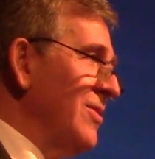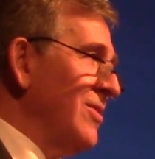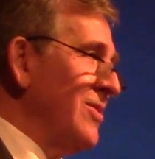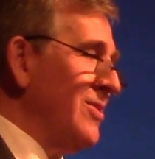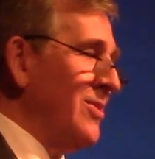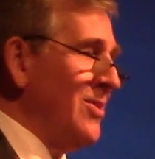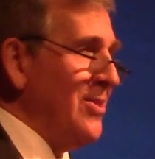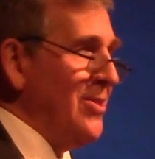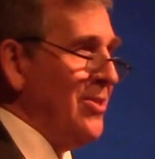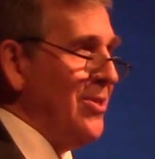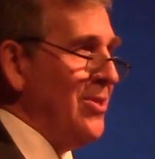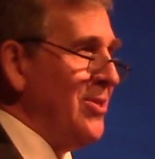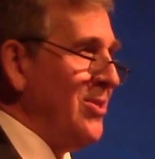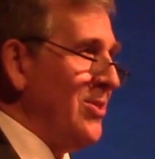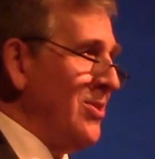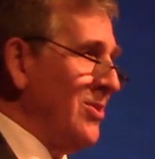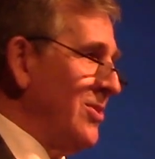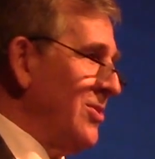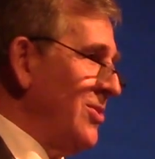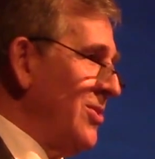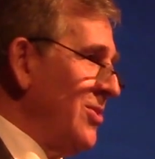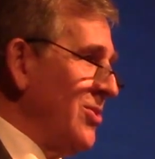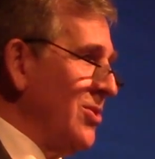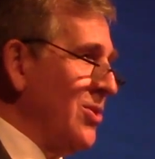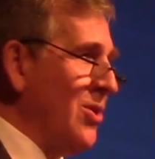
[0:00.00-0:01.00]
look,
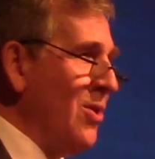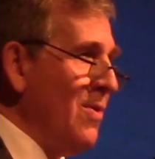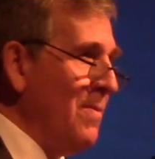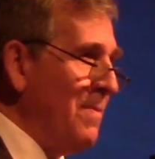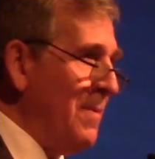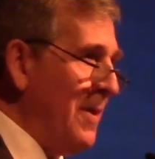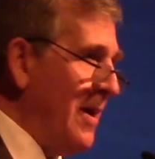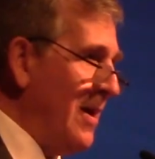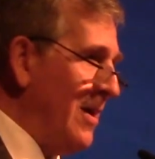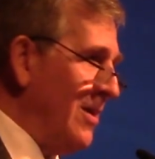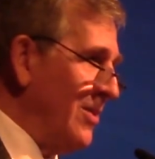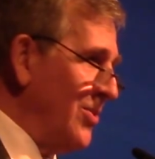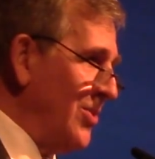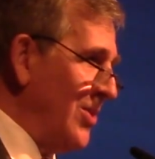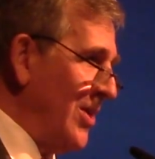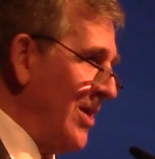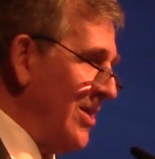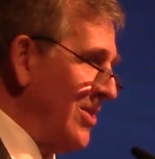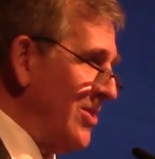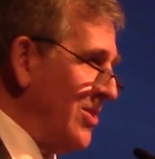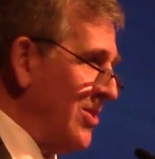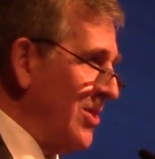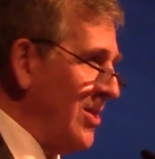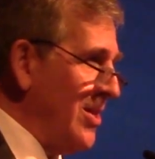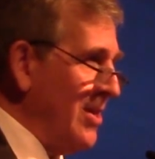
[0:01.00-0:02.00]
just go
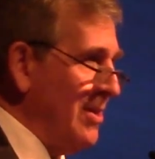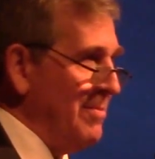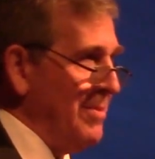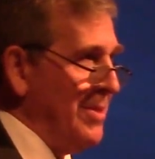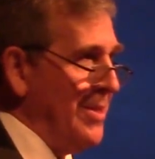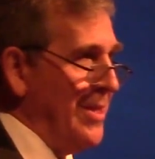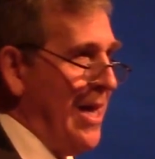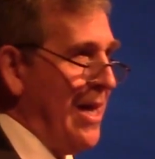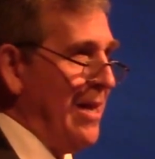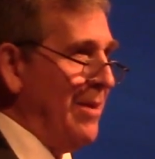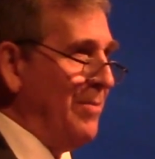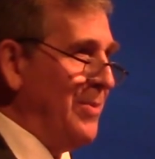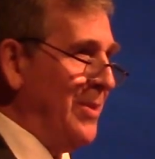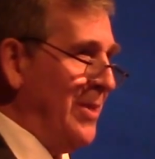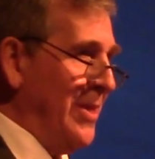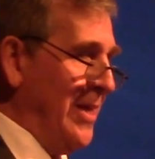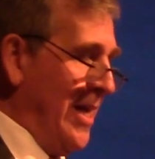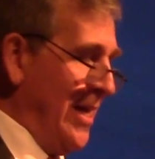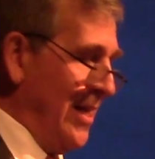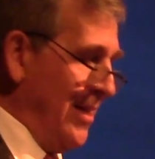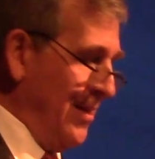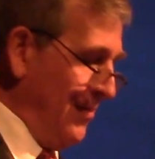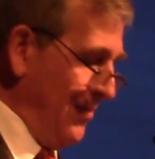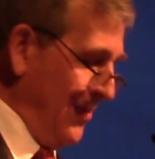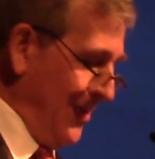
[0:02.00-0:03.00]
apologize to them and that'll be
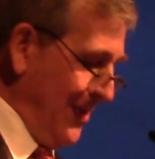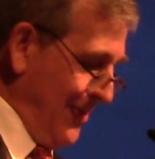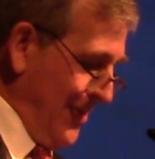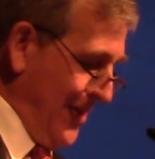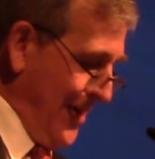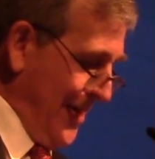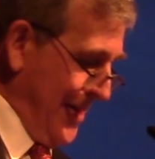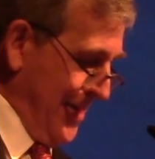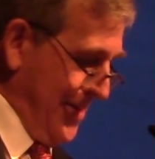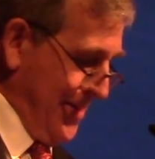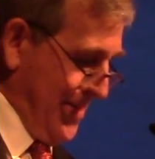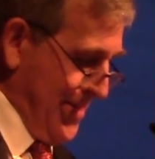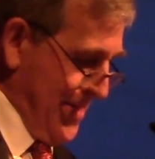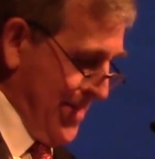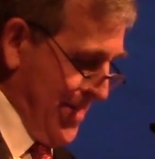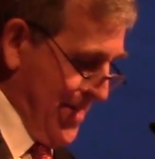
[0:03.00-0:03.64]
the end of it, right?